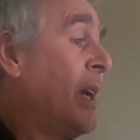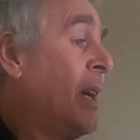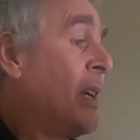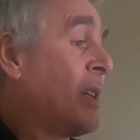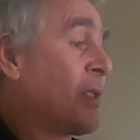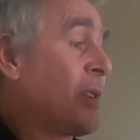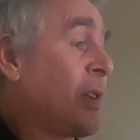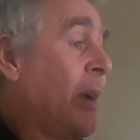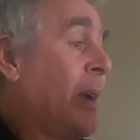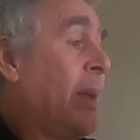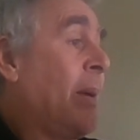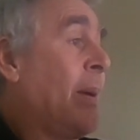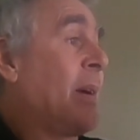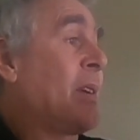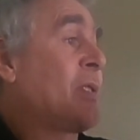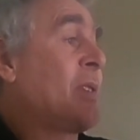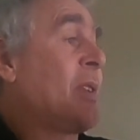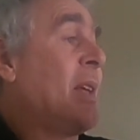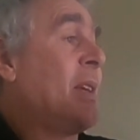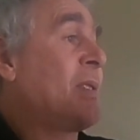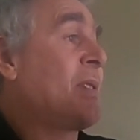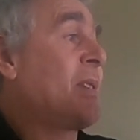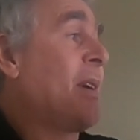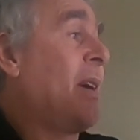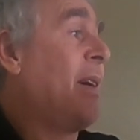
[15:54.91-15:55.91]
So anyway, so
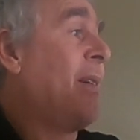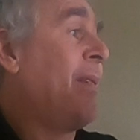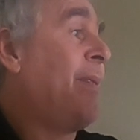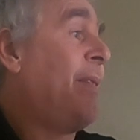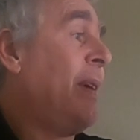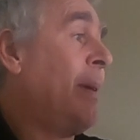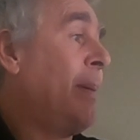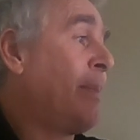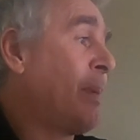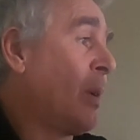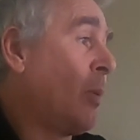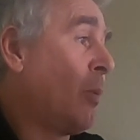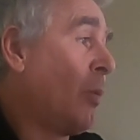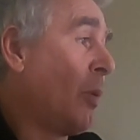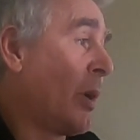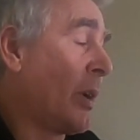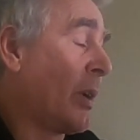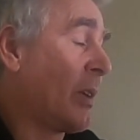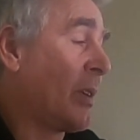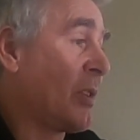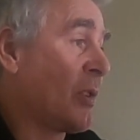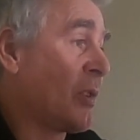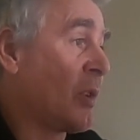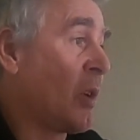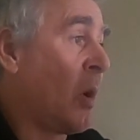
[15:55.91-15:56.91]
that's a fair bit of
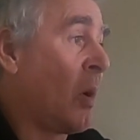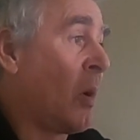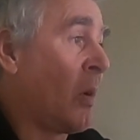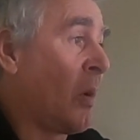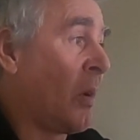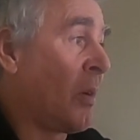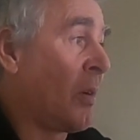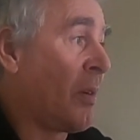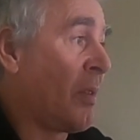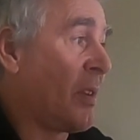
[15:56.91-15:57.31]
work that's gone on